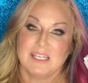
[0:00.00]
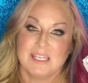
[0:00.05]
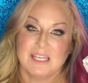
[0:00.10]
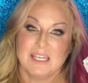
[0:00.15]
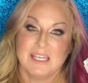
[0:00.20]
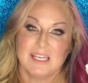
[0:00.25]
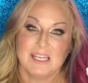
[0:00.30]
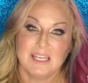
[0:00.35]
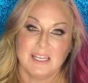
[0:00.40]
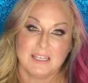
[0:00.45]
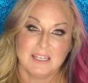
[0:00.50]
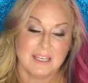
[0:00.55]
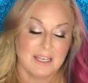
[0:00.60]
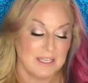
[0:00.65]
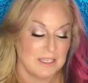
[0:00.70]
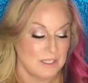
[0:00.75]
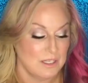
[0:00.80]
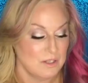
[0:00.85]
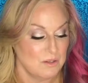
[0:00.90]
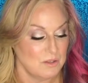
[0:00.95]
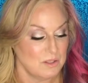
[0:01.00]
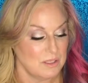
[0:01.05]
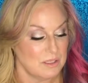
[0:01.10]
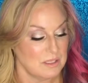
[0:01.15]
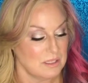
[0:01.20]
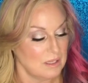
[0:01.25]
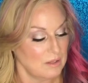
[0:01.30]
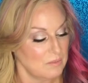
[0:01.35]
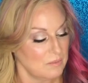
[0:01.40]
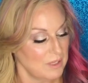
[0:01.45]
and E. It
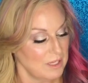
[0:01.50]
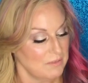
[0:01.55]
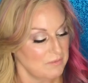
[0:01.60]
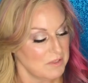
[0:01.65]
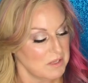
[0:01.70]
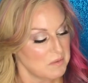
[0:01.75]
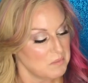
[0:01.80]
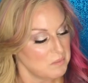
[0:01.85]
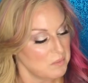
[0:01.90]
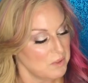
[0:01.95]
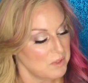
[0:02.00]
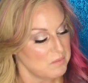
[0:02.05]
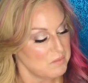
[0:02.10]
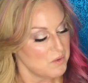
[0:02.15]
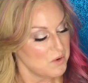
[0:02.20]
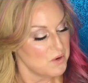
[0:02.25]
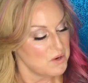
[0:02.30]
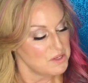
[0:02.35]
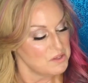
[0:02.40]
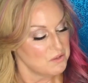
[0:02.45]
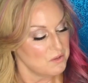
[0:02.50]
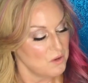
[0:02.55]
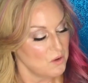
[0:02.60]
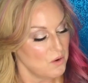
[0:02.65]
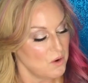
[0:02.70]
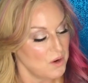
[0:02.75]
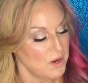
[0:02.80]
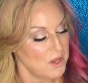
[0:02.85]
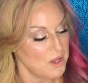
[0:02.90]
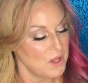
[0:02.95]
uses some evening primrose
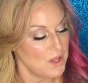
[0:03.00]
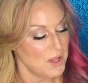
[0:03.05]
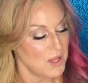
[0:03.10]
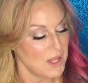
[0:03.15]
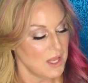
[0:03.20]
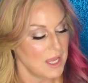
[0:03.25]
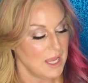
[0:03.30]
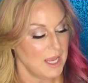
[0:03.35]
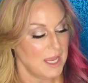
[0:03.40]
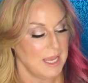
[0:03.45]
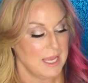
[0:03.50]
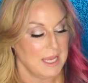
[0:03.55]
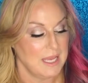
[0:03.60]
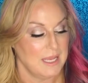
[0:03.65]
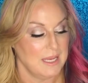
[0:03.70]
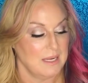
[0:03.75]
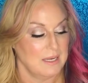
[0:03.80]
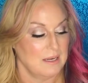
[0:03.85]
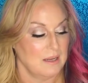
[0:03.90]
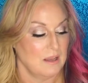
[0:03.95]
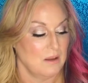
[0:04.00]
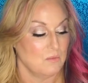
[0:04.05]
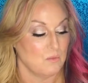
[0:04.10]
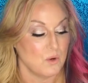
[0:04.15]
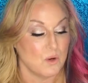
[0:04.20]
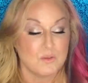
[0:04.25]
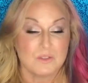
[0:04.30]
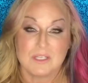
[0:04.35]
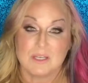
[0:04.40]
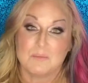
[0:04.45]
oil and
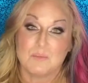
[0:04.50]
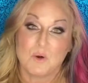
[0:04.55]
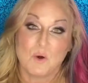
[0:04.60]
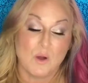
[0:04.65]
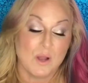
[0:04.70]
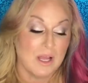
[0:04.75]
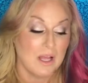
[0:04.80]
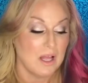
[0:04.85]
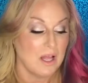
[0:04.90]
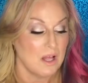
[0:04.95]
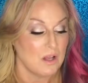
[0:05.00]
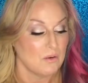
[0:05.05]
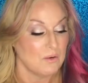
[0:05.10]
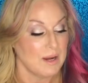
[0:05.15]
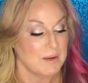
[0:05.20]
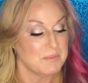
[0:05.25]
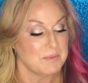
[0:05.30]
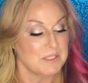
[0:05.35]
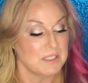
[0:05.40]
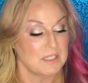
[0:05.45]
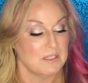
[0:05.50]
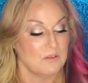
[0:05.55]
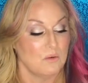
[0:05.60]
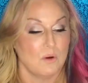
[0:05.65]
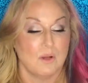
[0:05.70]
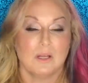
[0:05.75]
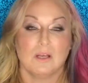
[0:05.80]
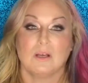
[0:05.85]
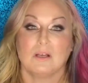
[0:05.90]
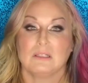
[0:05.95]
rosehip oil, grapeseed
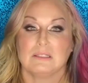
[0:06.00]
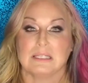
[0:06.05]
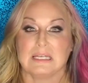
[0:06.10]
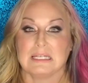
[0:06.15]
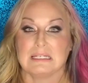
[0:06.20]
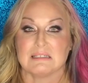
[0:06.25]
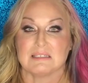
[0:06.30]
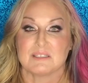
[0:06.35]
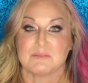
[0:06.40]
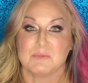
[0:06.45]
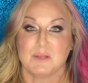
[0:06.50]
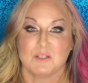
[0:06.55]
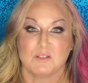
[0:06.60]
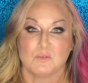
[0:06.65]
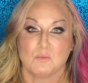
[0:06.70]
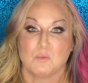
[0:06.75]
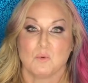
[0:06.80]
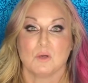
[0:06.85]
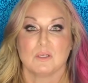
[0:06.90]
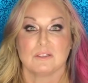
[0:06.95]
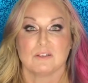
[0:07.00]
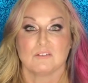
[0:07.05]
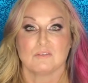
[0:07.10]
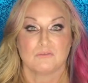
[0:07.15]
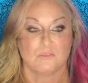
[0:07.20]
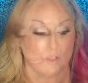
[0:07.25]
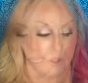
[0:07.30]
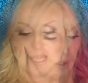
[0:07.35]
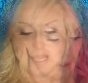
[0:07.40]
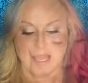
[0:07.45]
oil, and it smells
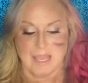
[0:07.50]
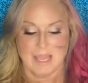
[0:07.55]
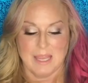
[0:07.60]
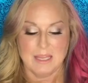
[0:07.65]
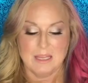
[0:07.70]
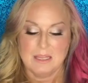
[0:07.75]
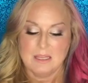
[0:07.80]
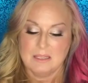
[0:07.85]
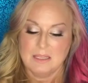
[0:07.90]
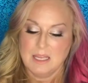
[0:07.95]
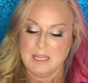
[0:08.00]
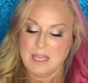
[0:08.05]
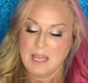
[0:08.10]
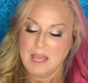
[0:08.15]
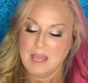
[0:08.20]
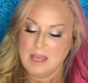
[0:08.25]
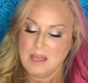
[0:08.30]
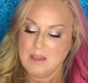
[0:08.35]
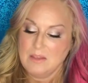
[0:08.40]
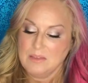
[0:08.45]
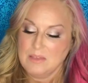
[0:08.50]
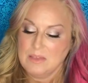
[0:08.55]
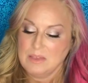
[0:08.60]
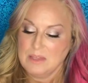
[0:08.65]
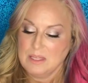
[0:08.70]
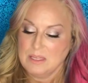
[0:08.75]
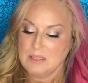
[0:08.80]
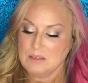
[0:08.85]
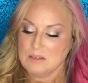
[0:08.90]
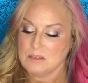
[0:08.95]
wonderful. And they had
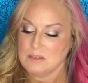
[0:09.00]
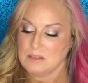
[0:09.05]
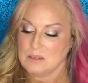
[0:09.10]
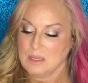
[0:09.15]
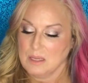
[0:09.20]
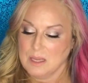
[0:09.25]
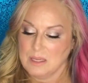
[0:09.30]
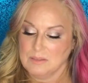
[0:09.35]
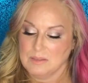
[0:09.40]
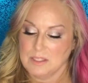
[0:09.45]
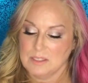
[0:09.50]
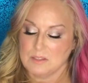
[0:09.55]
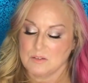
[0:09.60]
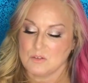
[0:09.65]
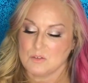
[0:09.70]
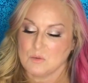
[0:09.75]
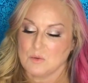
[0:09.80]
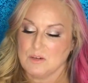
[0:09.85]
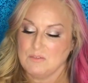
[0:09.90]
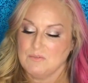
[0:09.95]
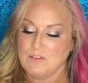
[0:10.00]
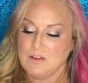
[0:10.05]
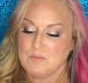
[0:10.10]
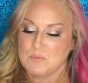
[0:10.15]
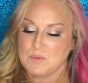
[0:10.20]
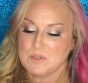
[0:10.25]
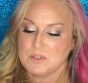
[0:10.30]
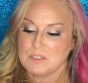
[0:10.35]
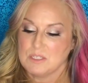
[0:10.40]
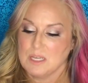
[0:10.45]
these, I think they're
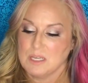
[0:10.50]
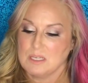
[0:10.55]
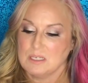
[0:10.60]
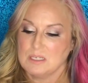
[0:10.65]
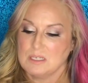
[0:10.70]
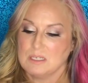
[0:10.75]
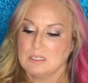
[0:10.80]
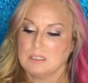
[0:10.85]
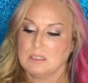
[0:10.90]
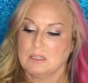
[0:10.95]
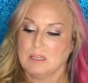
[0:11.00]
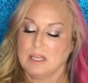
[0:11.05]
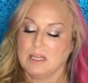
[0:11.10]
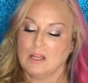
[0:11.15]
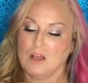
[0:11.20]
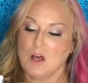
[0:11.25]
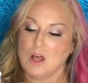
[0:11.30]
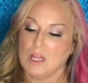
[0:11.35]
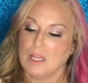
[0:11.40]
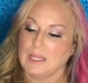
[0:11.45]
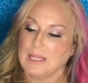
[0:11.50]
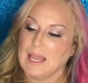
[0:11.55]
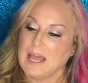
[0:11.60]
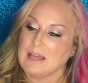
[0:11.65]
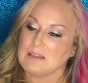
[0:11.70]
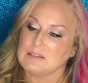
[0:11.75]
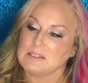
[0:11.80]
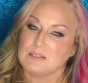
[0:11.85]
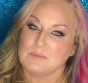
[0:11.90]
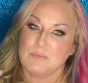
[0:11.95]
25% glycolic
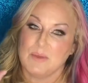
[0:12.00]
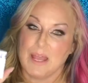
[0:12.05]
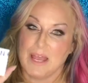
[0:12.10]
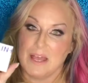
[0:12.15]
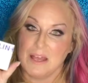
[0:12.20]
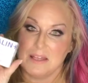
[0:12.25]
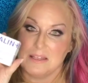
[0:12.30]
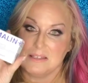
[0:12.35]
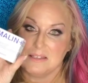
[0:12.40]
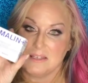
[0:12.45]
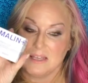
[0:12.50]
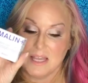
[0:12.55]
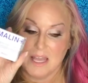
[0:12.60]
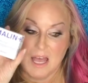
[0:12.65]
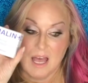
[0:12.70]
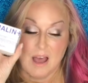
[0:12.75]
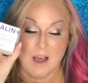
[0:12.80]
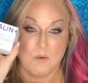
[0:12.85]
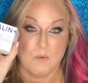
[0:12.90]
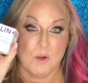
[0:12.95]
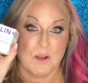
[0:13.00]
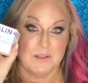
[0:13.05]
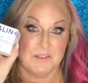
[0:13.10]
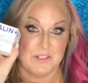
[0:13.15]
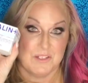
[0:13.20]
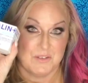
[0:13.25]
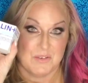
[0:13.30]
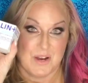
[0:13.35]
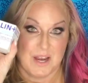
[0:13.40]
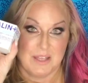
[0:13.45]
acid pads. I wanted
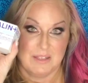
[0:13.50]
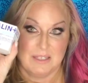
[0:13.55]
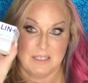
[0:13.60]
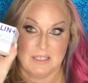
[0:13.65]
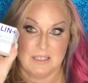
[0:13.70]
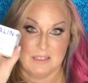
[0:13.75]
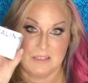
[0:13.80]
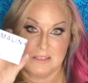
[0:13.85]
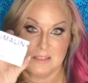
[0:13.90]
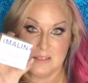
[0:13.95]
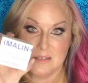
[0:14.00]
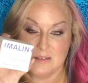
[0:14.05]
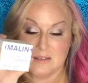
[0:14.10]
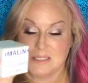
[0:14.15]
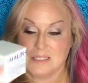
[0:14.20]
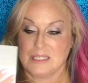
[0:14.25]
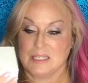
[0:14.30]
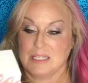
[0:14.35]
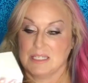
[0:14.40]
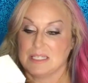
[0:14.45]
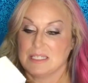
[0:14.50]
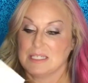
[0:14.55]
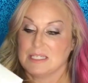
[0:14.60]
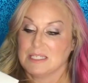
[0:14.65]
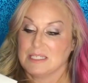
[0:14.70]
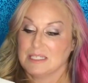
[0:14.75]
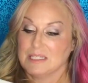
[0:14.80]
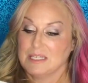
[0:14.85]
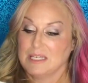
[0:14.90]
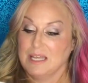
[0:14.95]
to try these
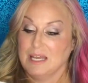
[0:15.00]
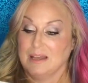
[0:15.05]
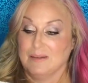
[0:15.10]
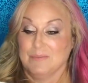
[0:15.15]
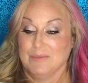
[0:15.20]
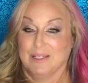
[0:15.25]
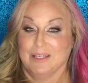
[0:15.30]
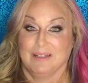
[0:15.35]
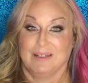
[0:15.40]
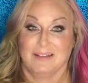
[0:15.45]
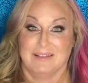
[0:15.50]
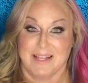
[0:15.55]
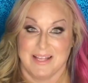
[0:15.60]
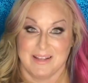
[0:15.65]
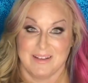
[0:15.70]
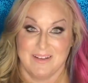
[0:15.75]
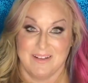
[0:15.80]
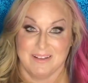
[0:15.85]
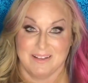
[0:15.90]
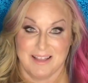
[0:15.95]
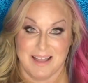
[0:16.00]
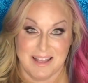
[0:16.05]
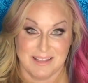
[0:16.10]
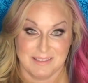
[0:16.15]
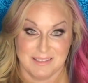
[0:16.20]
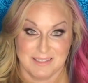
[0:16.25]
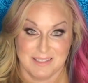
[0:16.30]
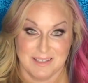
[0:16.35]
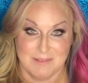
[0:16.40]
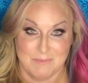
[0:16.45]
because, I mean, glycolic
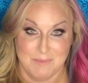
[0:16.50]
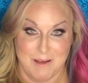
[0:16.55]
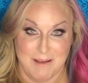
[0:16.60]
acid, come